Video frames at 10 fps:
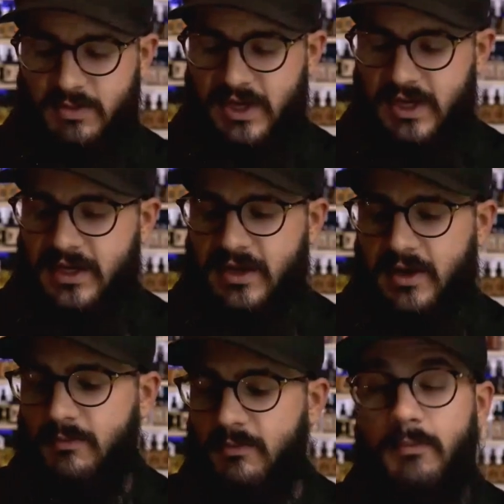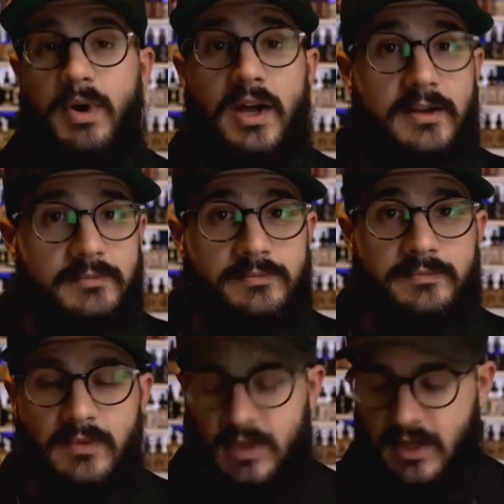it up, but
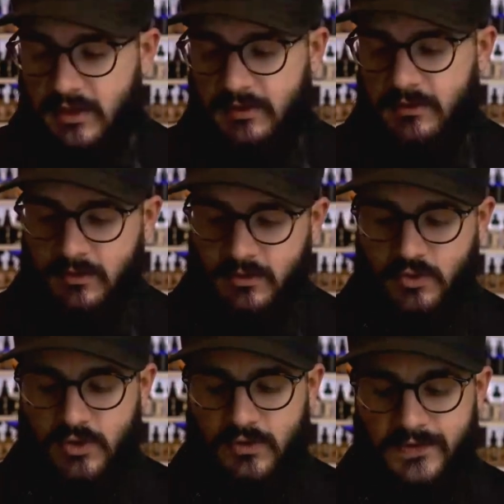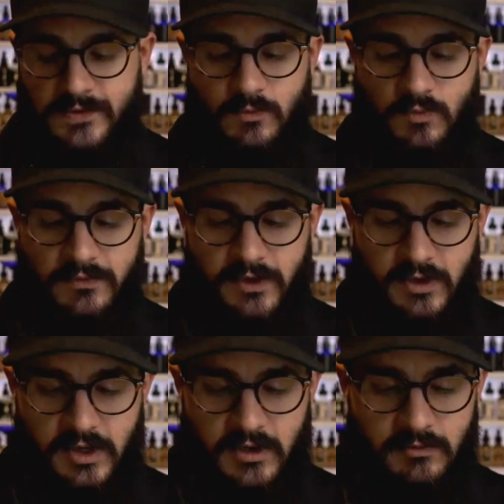who knows? We'll figure it
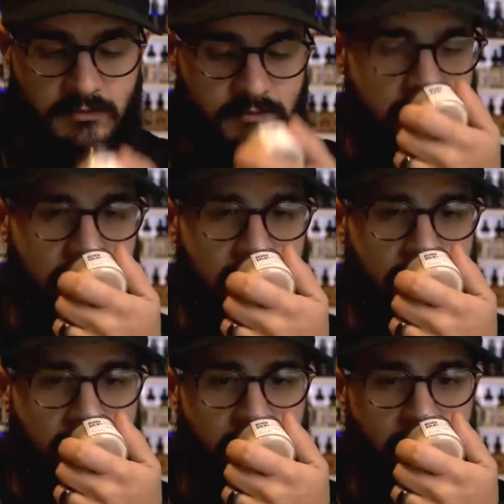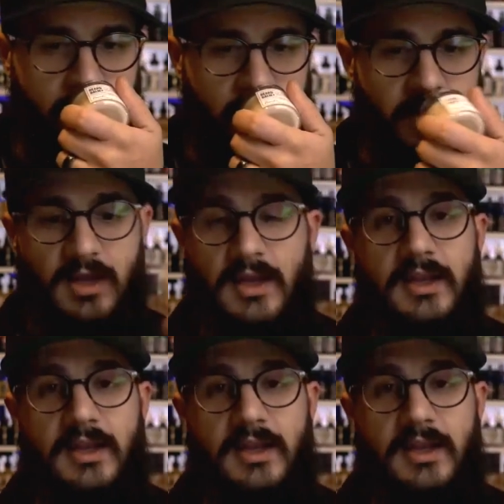out. This